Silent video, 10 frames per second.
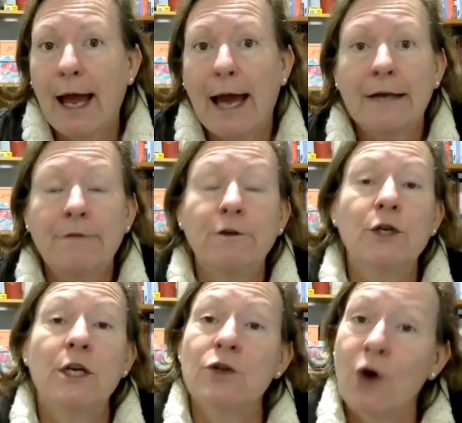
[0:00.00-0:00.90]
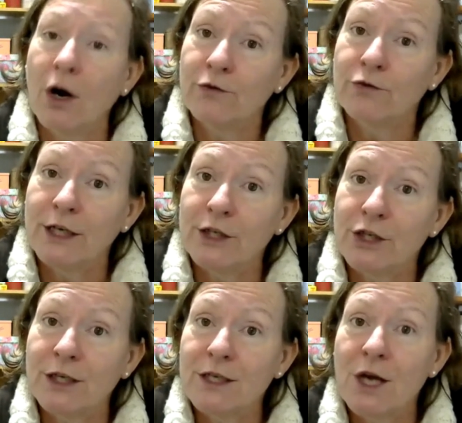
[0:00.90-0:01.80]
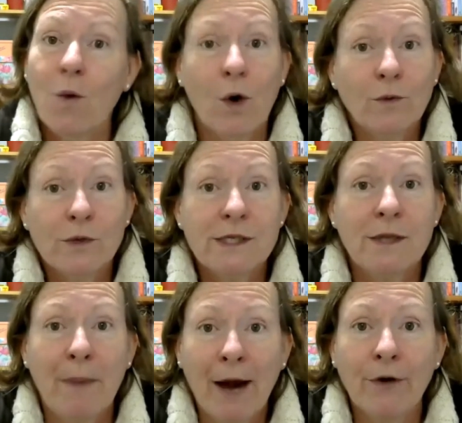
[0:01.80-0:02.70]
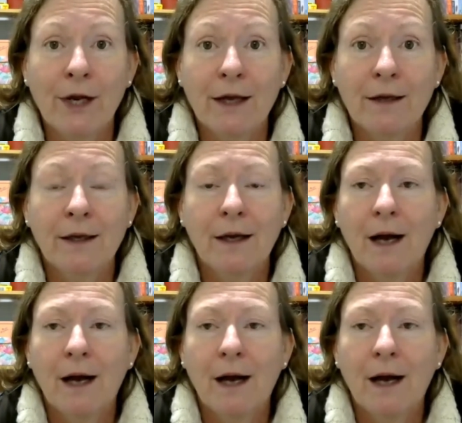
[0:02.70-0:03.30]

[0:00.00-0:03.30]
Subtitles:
And if you did not reach it, what was the barrier?